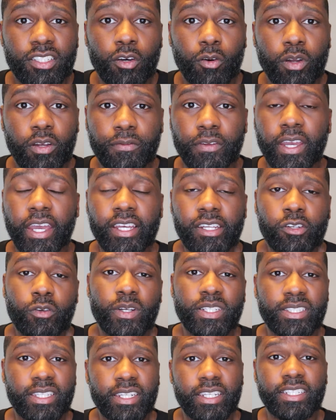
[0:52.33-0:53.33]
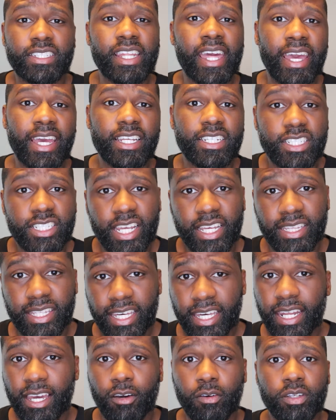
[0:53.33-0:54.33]
So if you're interested in that, check
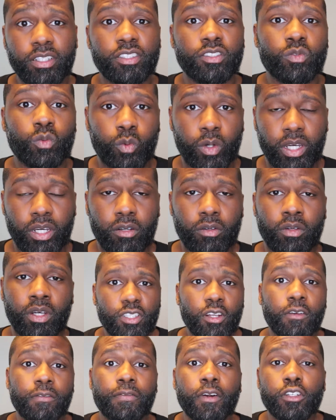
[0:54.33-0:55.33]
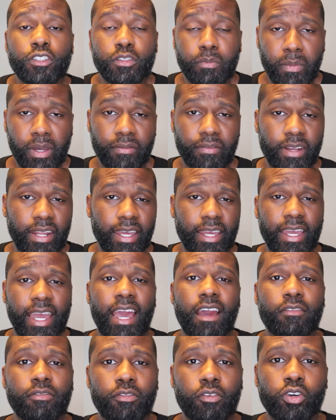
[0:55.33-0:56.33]
that out as well. So the first method I
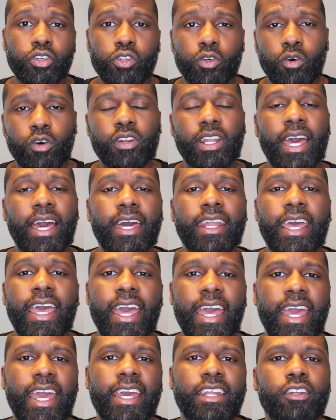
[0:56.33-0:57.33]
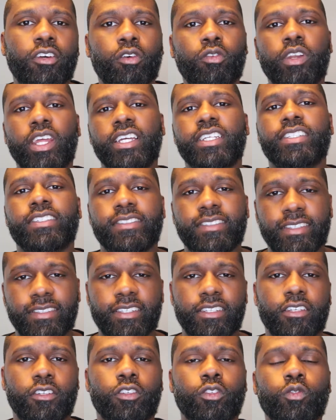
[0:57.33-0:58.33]
got for you on how to add donations
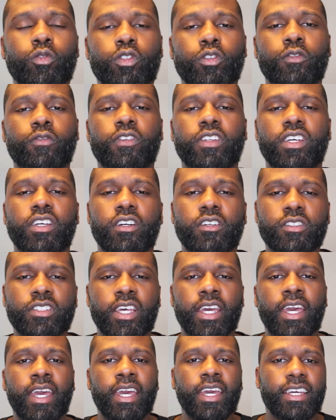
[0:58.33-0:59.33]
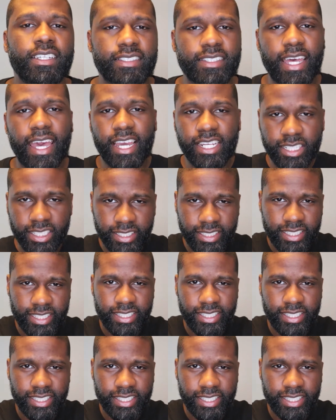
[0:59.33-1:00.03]
into your YouTube videos is to actually